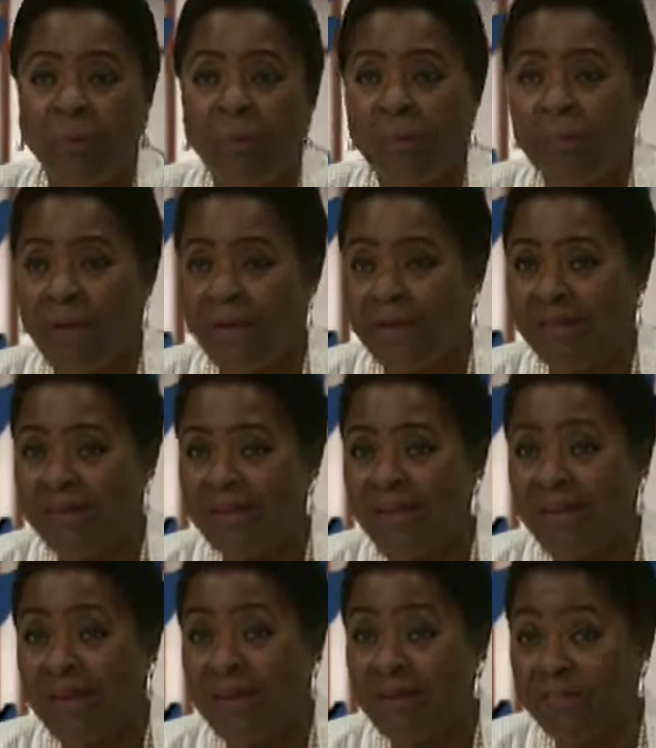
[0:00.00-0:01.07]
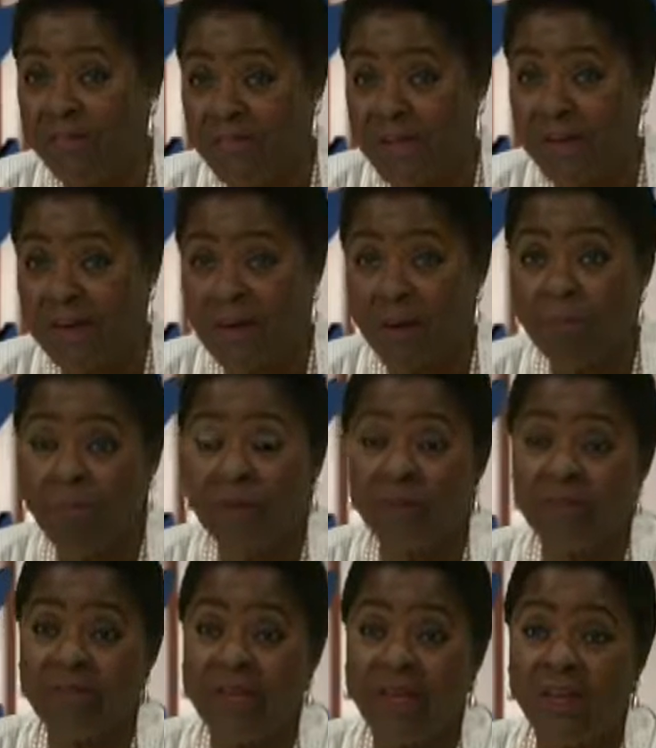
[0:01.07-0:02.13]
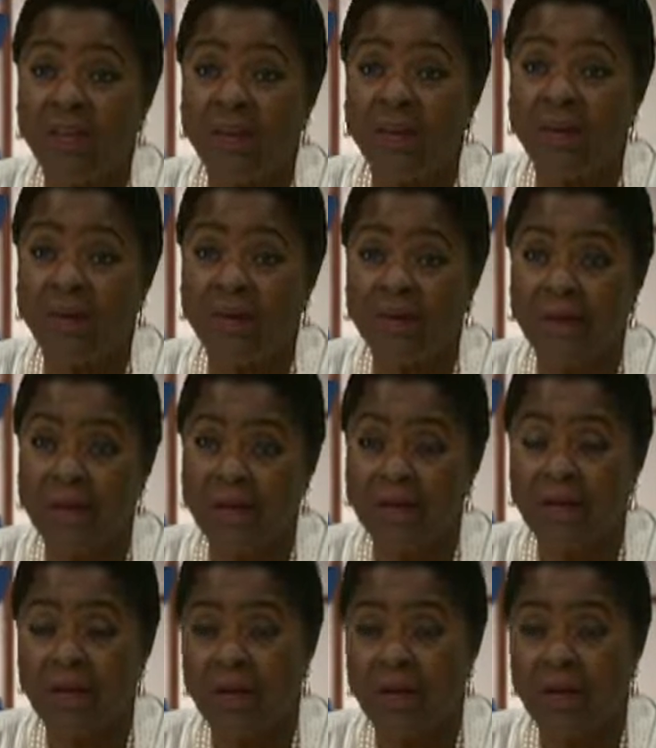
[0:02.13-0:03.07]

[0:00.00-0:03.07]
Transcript: may say and think, I'm going to say to you again,